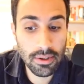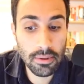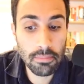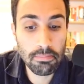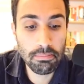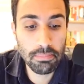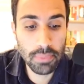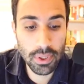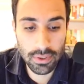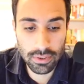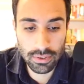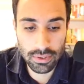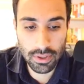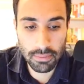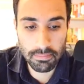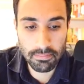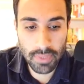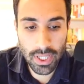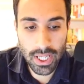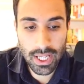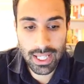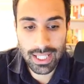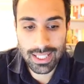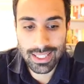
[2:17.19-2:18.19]
buildup.
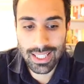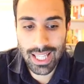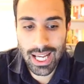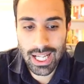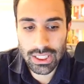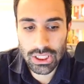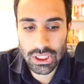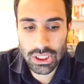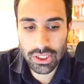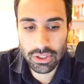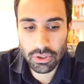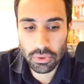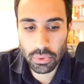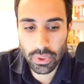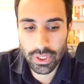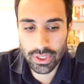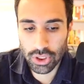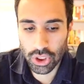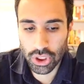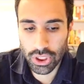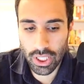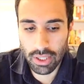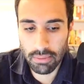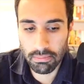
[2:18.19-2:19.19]
That's the grit
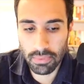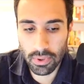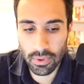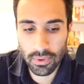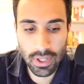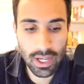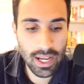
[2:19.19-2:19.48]
chamber.